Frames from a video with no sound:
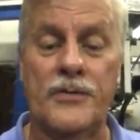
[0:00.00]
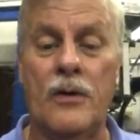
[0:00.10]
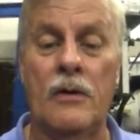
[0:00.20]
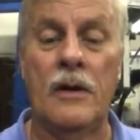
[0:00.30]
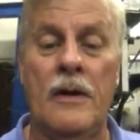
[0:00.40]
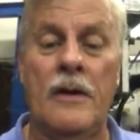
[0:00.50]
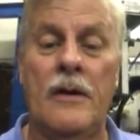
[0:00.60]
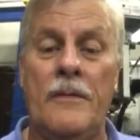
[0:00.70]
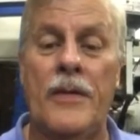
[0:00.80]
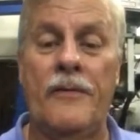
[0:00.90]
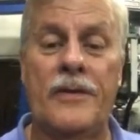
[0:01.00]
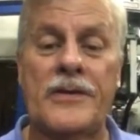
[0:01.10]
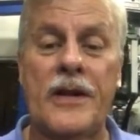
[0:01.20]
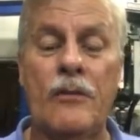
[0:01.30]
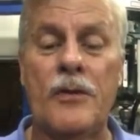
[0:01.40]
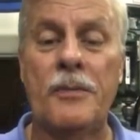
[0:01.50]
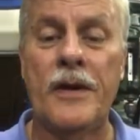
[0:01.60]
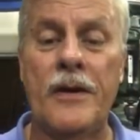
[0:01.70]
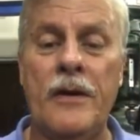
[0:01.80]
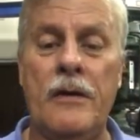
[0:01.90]
So if you stick with
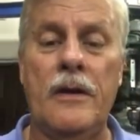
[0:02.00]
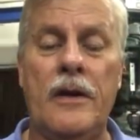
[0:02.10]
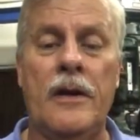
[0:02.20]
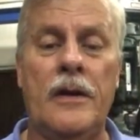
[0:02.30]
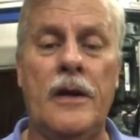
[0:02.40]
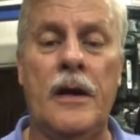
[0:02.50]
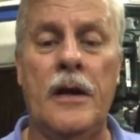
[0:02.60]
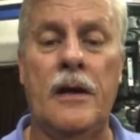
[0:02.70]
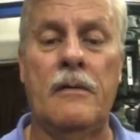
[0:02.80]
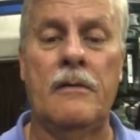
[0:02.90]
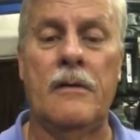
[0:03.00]
me here, and